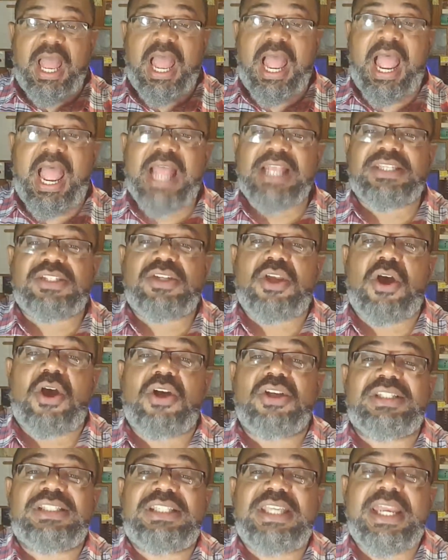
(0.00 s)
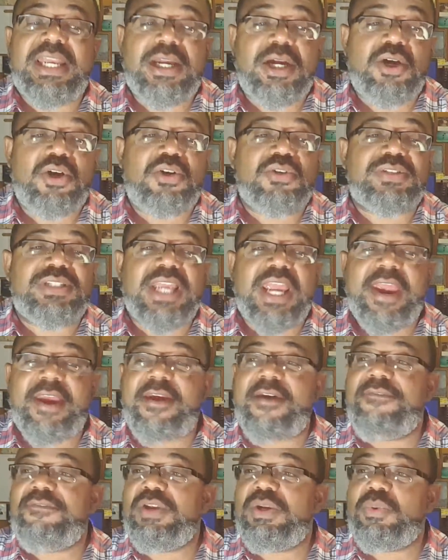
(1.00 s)
I saw cells
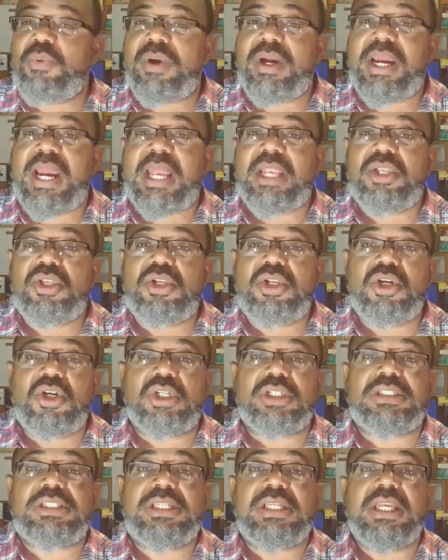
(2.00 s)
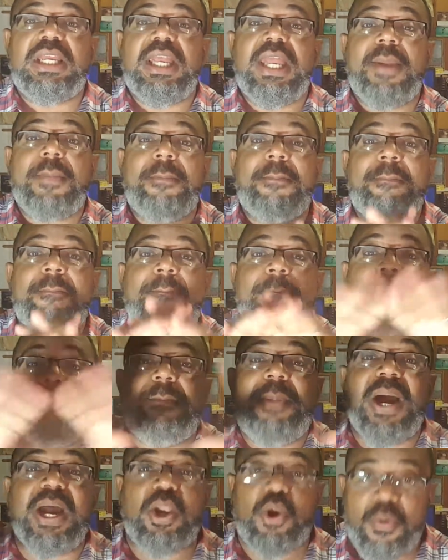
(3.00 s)
everywhere I looked,
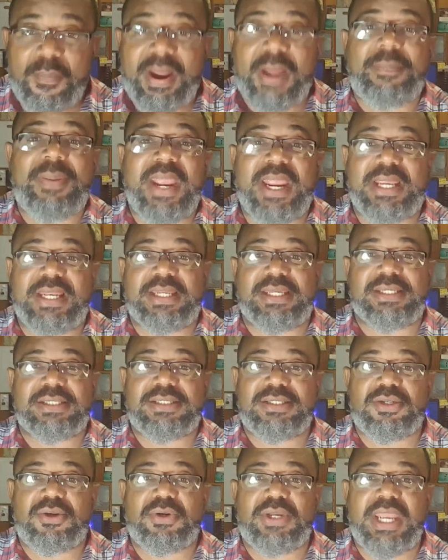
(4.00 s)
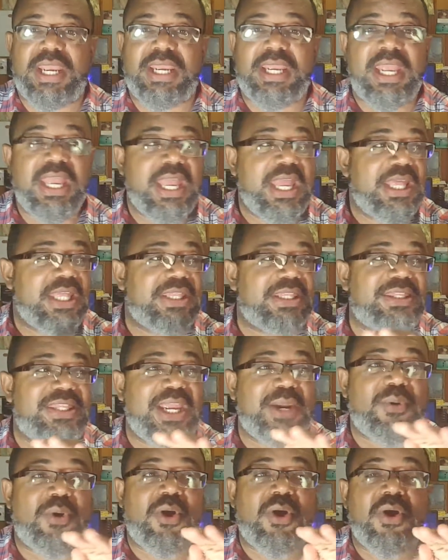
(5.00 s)
but on my paintings, okay?
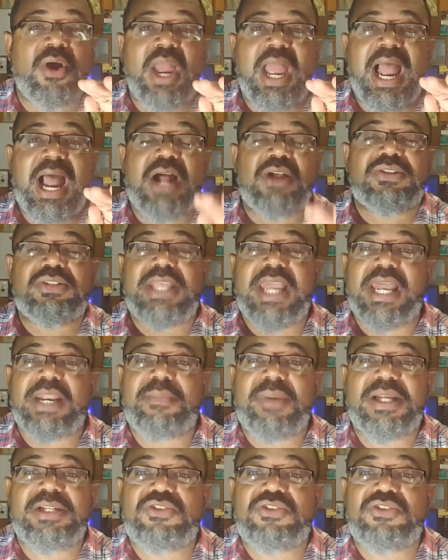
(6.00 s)
They were outside of my